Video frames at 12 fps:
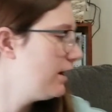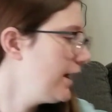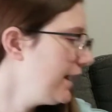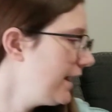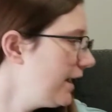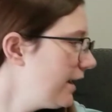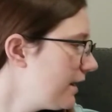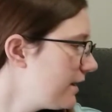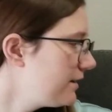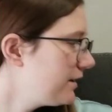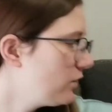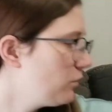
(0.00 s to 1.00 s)

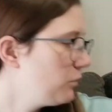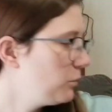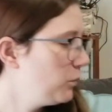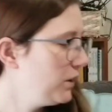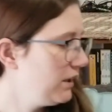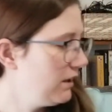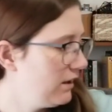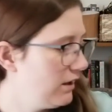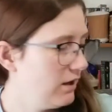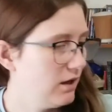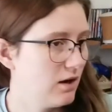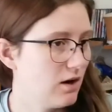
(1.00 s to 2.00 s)
And we